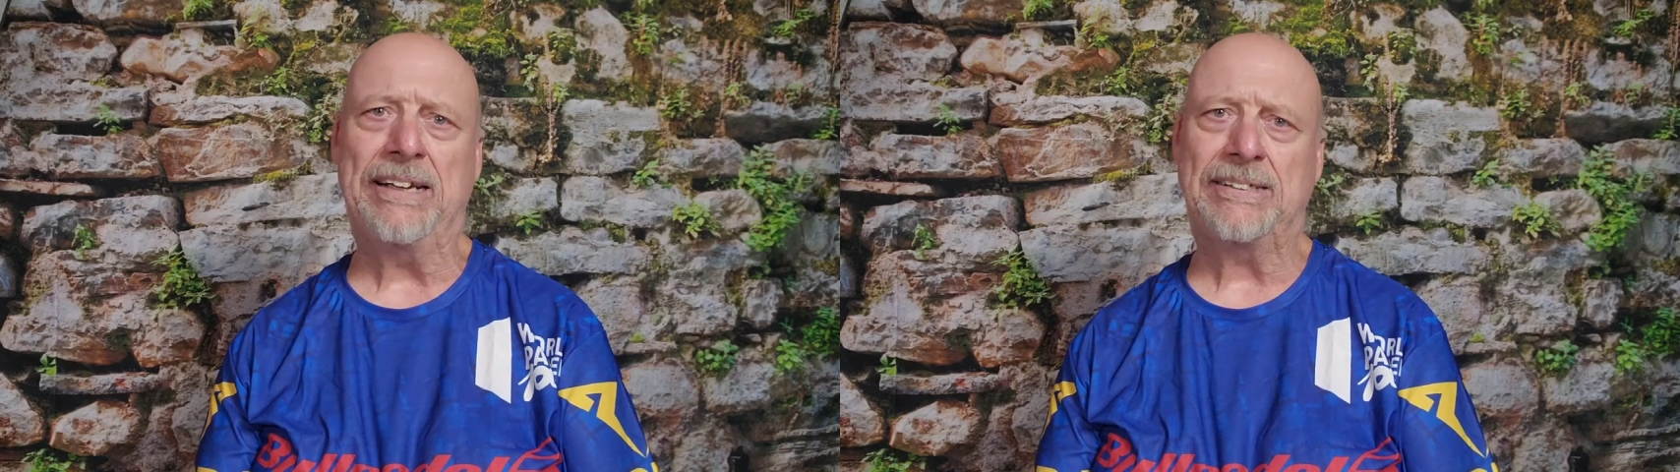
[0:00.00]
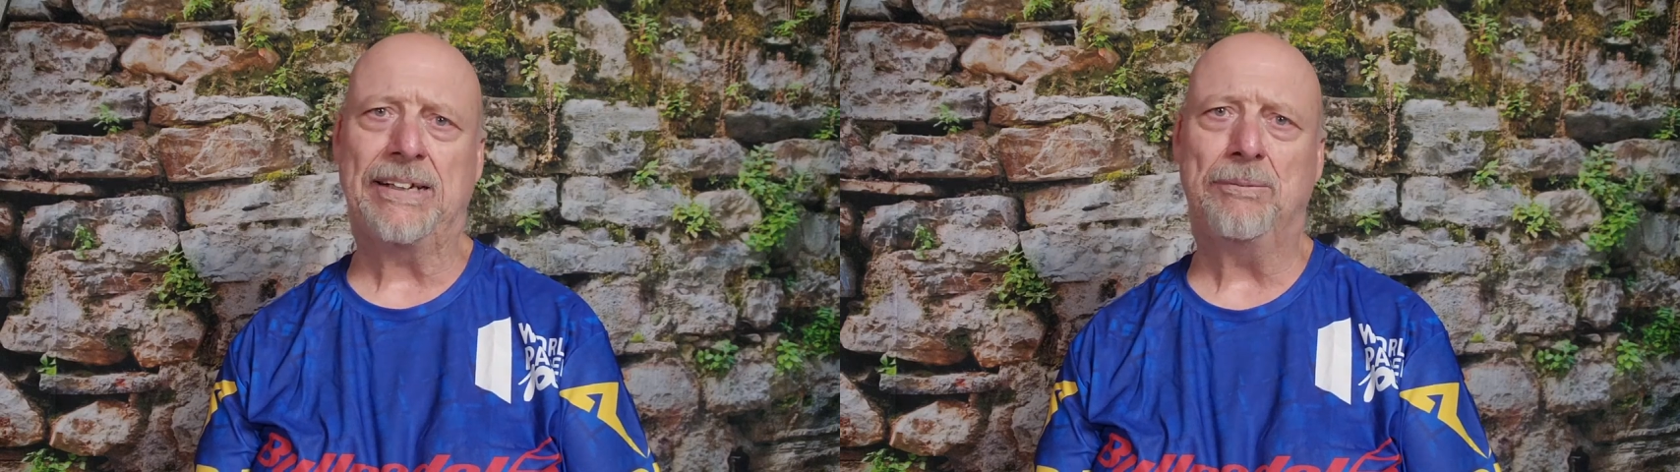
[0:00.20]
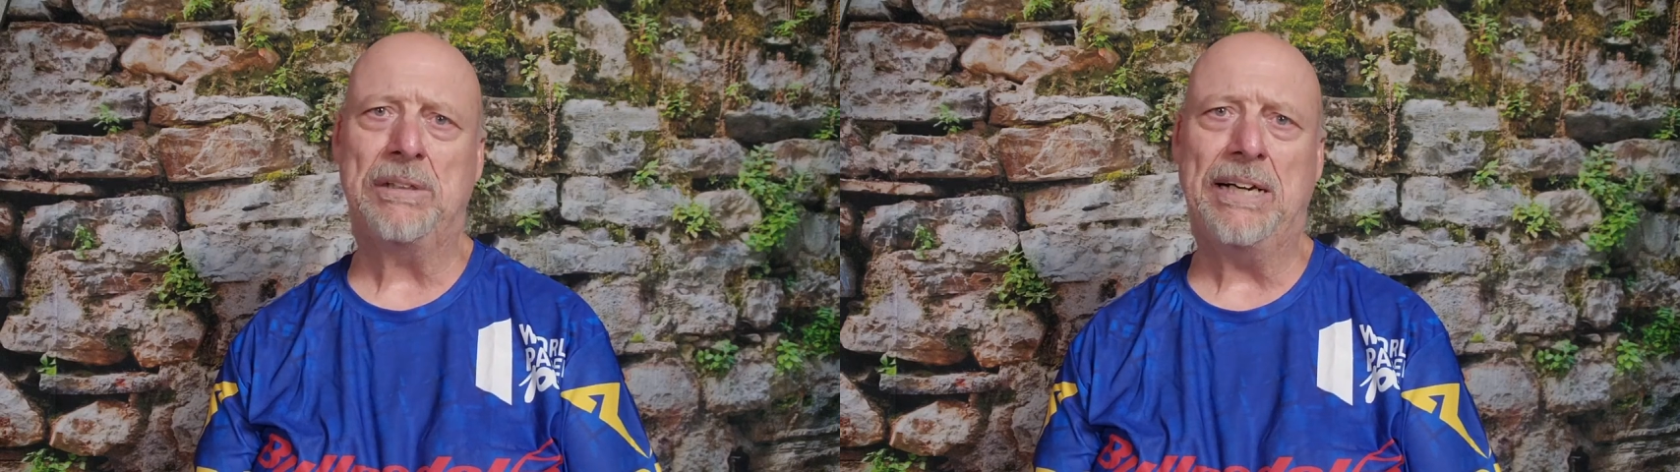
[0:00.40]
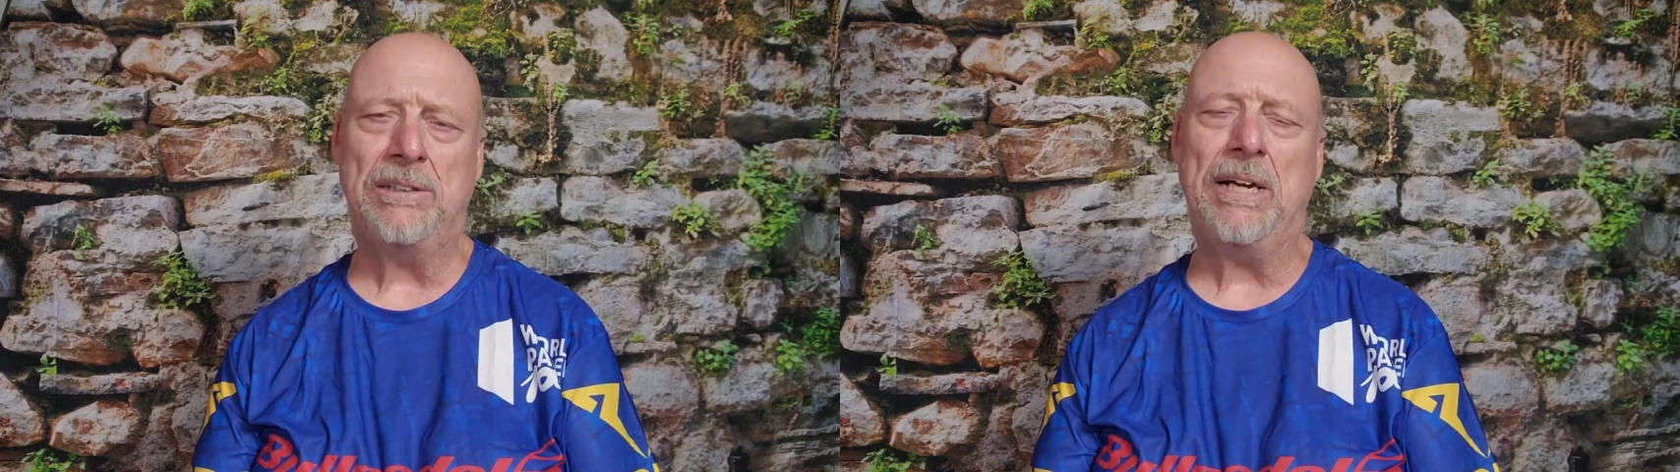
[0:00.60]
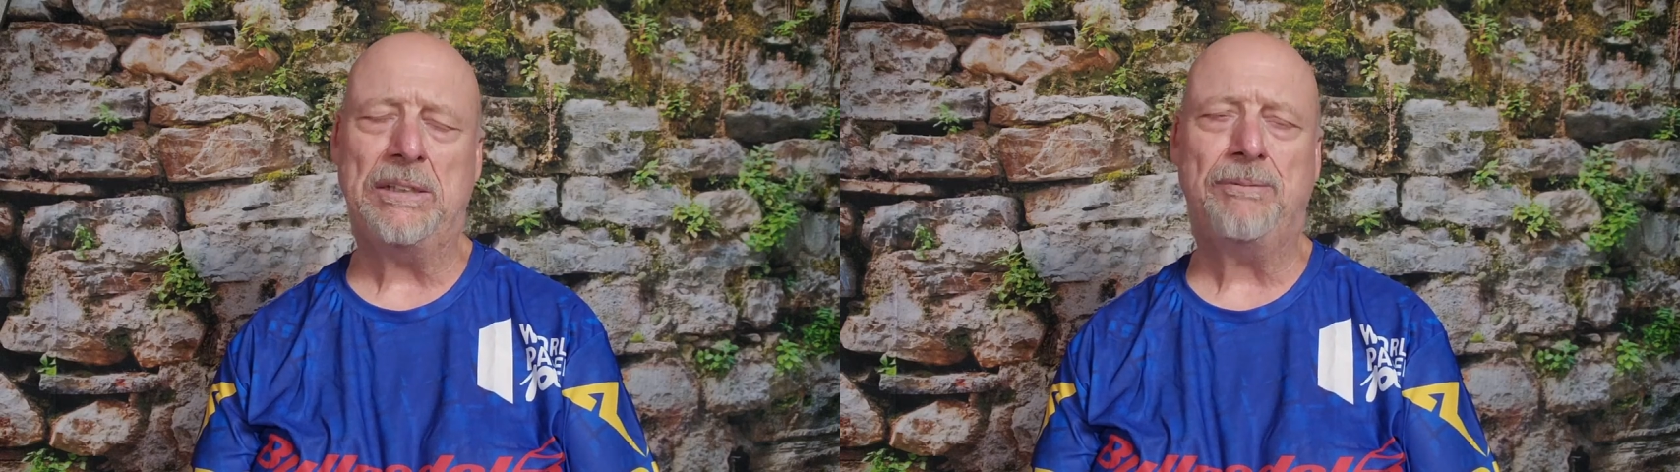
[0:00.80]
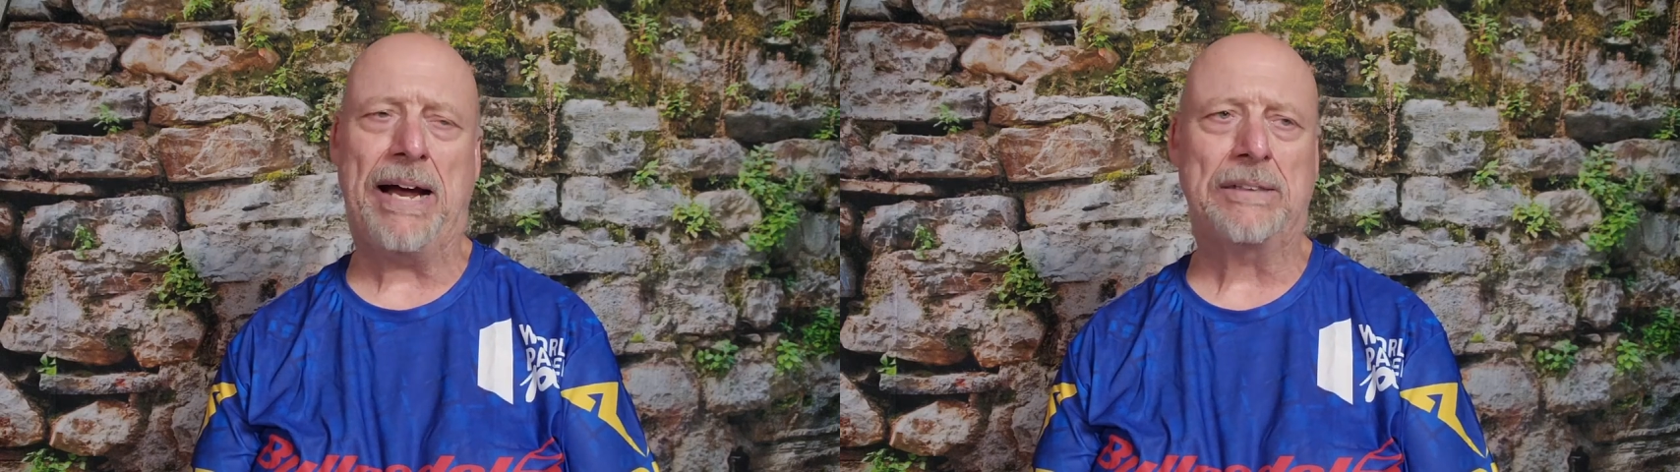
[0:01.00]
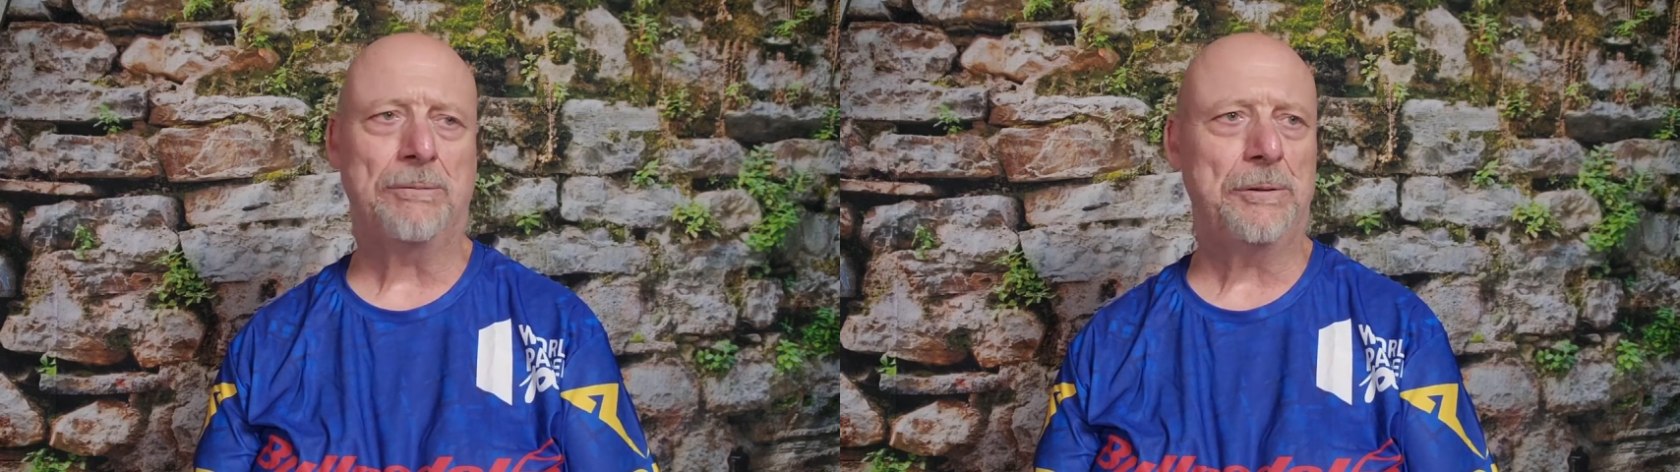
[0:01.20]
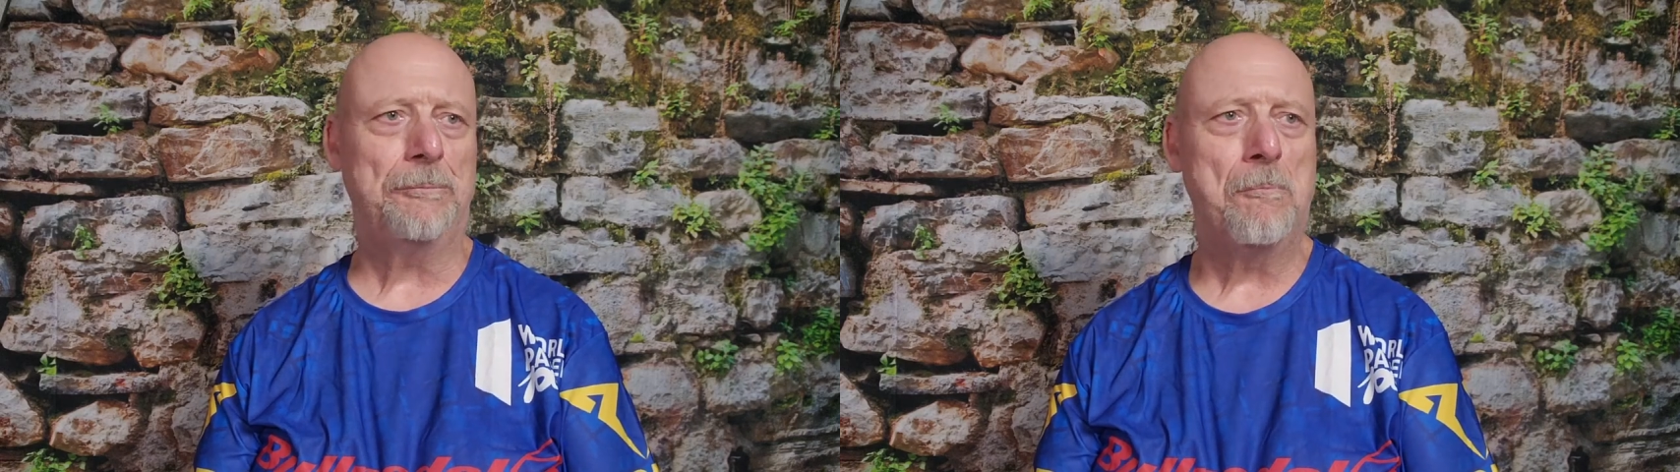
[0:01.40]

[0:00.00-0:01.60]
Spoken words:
of stuff. It's fast food.